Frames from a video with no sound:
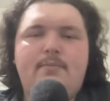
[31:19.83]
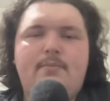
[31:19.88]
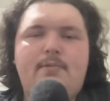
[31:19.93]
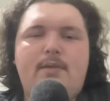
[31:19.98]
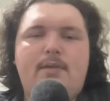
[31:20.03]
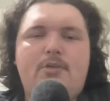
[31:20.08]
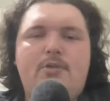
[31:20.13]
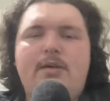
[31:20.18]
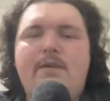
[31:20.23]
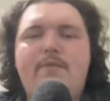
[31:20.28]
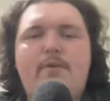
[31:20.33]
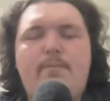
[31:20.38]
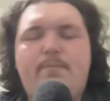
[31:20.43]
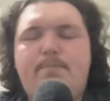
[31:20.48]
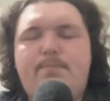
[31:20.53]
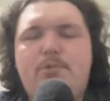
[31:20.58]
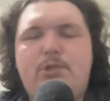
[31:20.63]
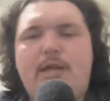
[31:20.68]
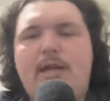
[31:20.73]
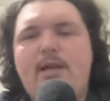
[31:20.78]
And you
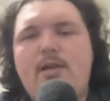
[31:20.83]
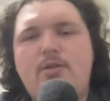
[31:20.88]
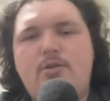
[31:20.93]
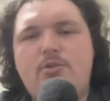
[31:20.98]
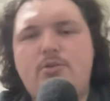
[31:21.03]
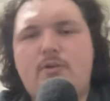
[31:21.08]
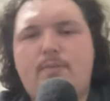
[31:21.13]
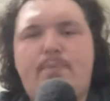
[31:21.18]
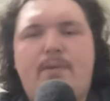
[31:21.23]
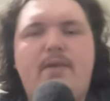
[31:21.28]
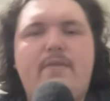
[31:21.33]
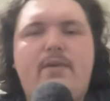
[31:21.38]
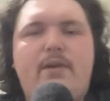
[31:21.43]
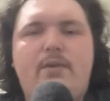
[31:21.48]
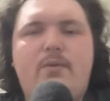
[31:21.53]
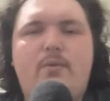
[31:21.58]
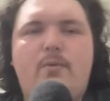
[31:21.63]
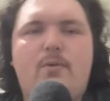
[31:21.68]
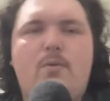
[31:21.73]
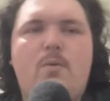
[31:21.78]
never change or pivot
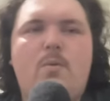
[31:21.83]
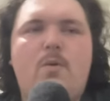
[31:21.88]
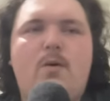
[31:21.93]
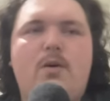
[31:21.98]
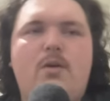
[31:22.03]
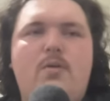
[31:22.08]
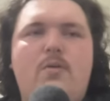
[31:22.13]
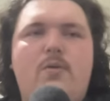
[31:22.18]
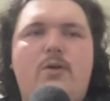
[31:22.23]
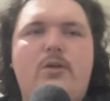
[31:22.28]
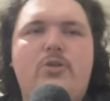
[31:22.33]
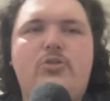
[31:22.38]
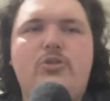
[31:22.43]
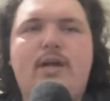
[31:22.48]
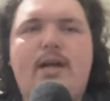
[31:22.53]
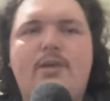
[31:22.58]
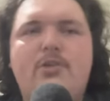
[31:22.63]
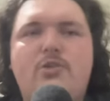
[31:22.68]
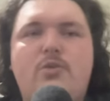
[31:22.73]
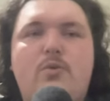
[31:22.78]
or
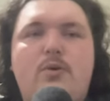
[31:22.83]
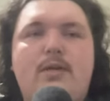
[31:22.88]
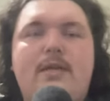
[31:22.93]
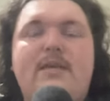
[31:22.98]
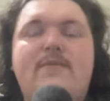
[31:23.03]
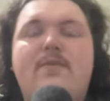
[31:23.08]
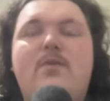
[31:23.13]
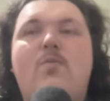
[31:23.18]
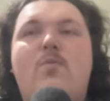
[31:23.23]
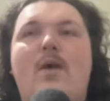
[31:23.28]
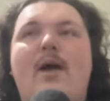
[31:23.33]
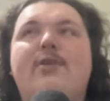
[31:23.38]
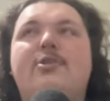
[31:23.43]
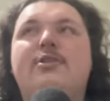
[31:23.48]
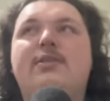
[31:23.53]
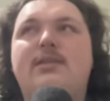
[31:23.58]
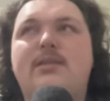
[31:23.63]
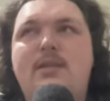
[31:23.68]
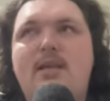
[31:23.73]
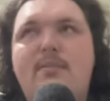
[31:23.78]
adjust or even
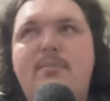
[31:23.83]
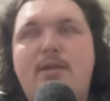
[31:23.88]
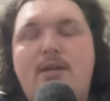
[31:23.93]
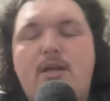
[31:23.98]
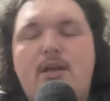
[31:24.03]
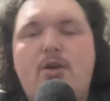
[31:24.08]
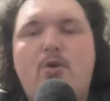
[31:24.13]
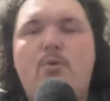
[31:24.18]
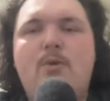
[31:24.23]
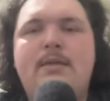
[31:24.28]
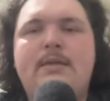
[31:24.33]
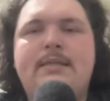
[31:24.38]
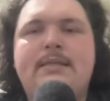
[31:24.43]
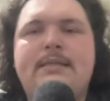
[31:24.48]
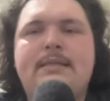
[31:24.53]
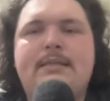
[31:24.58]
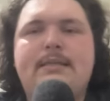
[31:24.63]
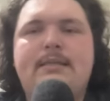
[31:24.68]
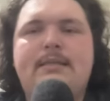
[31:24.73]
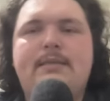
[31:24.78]
watch the team to know
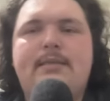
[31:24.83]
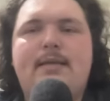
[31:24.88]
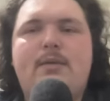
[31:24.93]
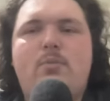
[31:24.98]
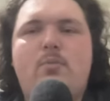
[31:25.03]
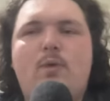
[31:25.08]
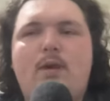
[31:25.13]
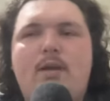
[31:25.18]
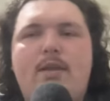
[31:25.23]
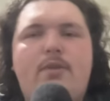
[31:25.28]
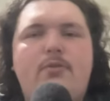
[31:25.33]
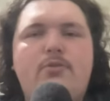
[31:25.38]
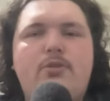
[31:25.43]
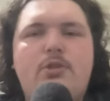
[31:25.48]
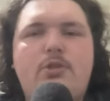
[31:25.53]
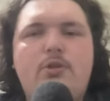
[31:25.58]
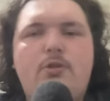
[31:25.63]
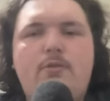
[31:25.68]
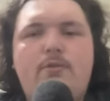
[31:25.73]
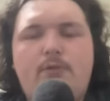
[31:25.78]
that one of those
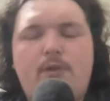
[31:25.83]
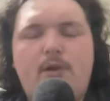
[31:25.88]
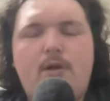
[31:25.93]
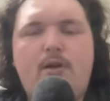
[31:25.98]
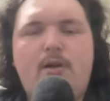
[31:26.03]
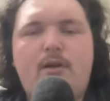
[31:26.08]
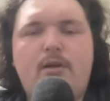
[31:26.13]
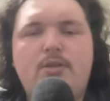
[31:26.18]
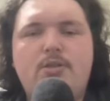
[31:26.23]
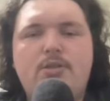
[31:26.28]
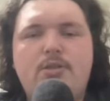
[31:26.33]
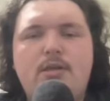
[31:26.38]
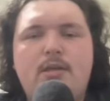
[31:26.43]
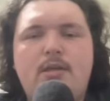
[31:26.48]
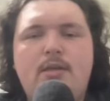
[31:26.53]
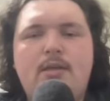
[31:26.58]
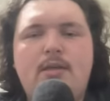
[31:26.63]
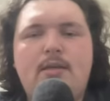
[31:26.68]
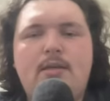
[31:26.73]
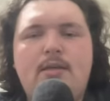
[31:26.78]
two flaws
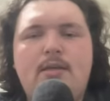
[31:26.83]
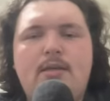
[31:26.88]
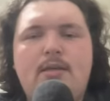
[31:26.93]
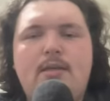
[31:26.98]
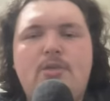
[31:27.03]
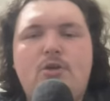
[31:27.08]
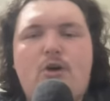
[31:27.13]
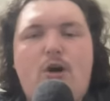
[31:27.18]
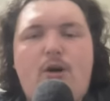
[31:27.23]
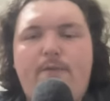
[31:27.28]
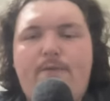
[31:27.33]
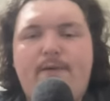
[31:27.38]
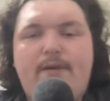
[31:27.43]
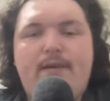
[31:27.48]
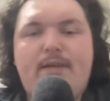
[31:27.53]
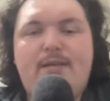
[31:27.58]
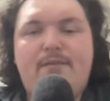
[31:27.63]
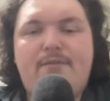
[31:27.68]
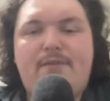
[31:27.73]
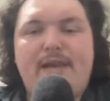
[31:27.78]
is often
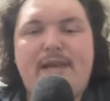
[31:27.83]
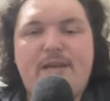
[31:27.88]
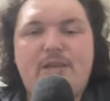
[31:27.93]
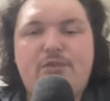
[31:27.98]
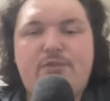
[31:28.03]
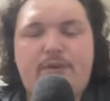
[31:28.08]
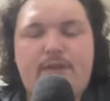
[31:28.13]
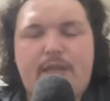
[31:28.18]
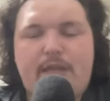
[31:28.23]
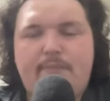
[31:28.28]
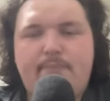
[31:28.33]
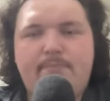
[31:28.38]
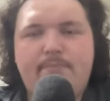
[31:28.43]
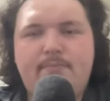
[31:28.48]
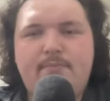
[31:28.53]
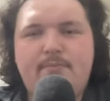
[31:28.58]
an advantage for them,